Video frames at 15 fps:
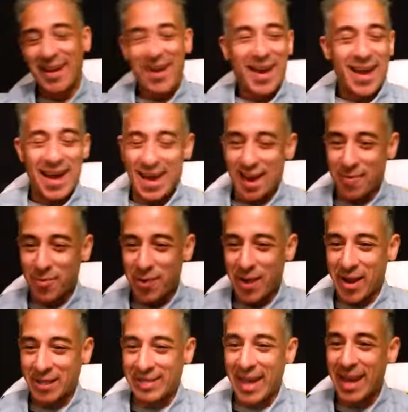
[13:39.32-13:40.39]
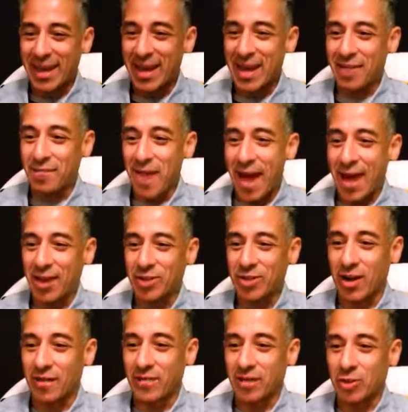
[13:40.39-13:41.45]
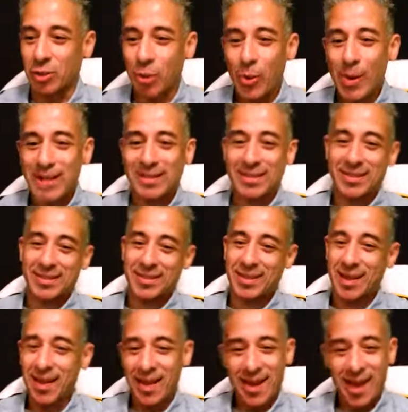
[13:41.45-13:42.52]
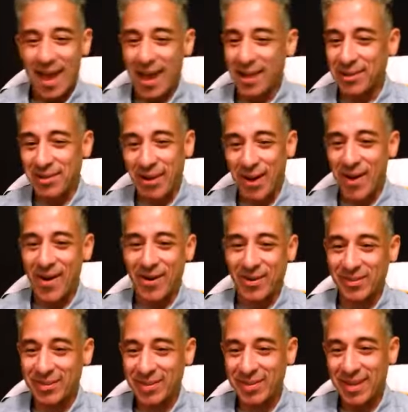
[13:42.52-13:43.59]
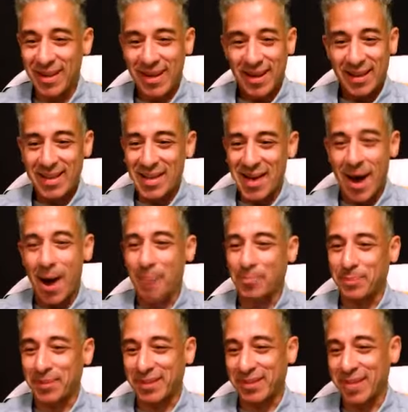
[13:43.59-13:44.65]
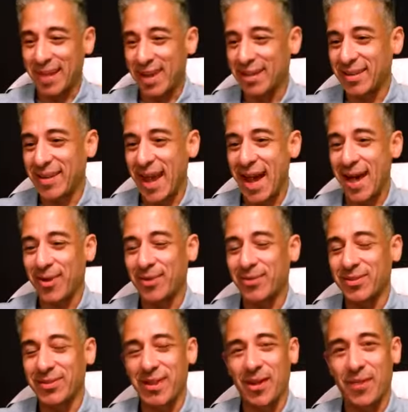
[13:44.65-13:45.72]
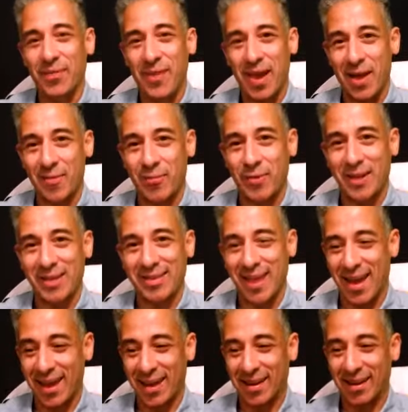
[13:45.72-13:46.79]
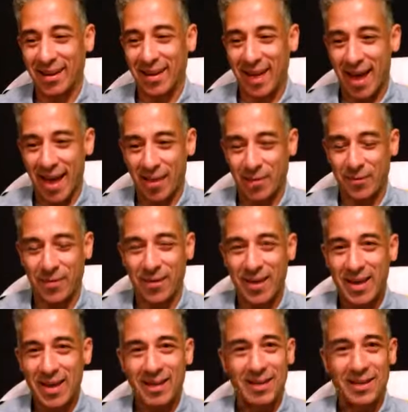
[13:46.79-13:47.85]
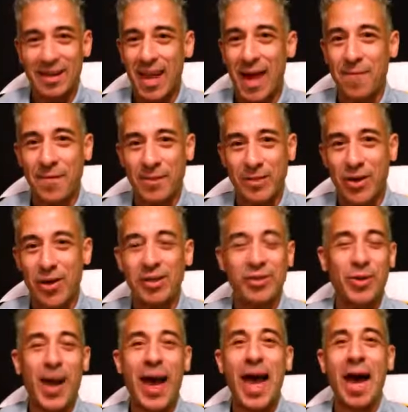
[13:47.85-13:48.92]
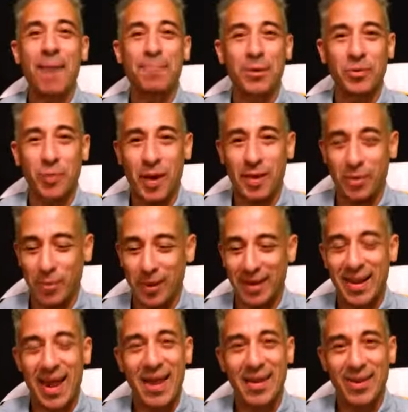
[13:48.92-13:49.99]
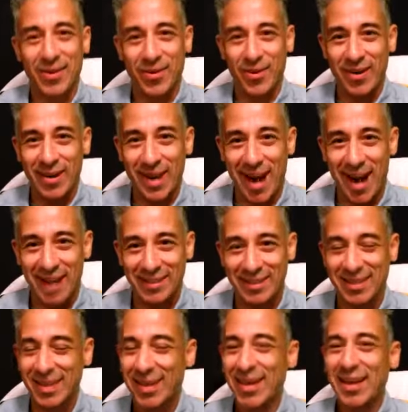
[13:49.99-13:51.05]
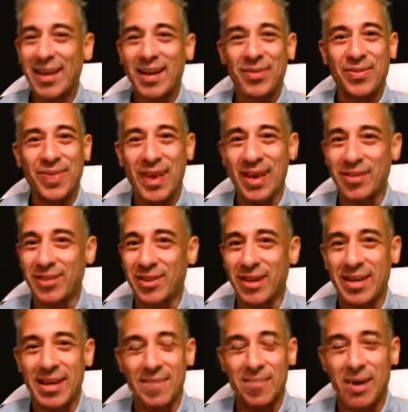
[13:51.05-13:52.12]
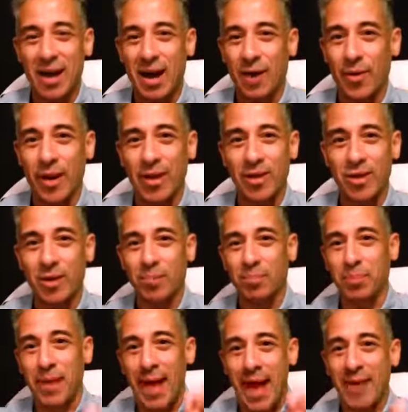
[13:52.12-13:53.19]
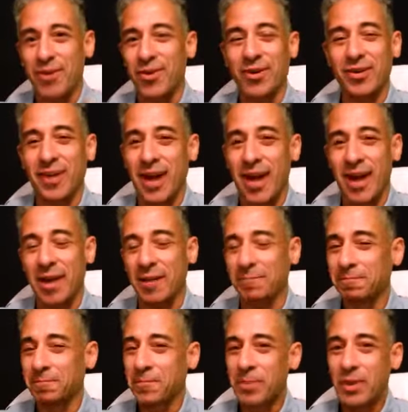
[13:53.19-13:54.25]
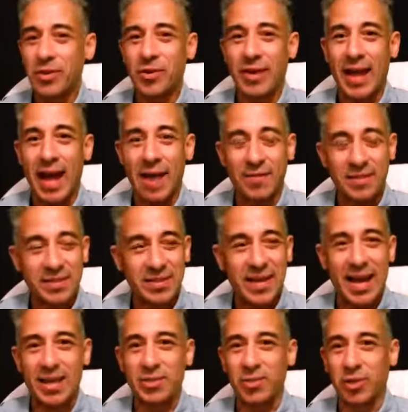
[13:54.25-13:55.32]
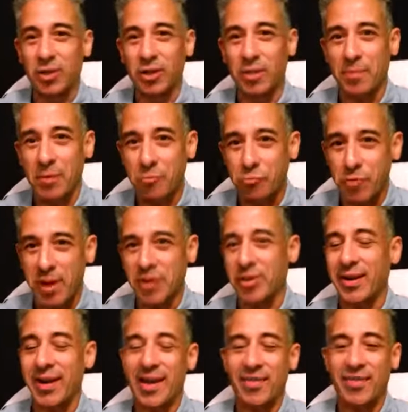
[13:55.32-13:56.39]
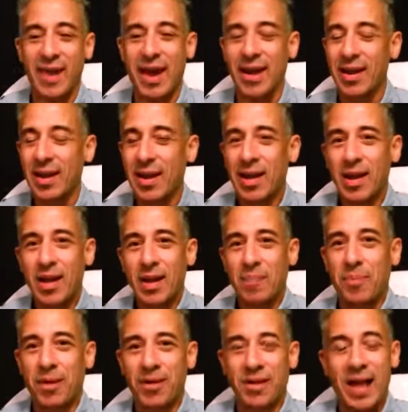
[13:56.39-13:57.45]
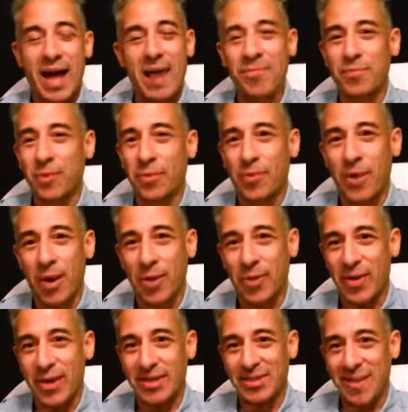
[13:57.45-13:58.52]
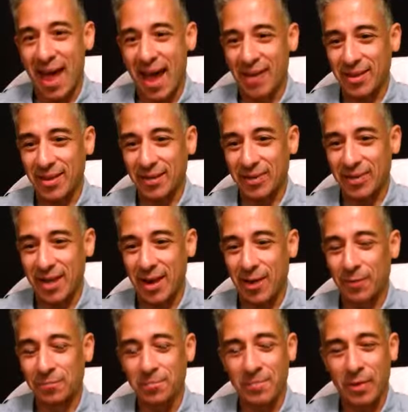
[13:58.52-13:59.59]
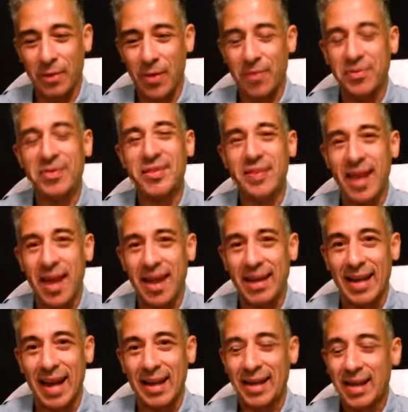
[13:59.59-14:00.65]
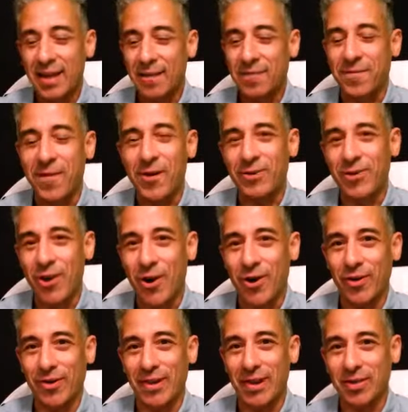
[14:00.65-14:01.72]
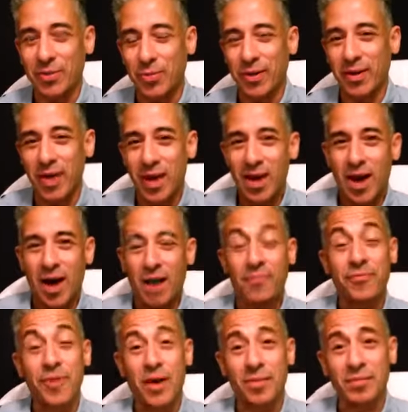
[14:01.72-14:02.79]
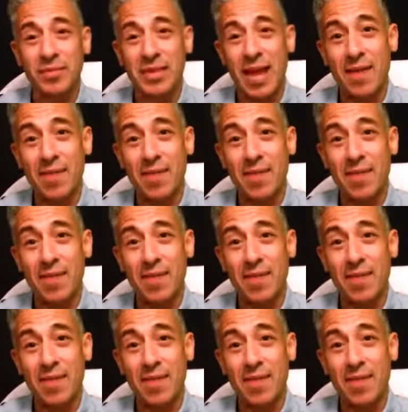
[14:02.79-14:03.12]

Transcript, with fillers: And I wrote here, taking advantage of the twists and turns, the ups and downs of everyday life. Life is going to happen whether we like it or not. Things are going to keep going. You can plan your day. You can have a schedule. It could be rigid in that, but life will throw things at you. So we have a saying, and I first heard this with uh, from Dave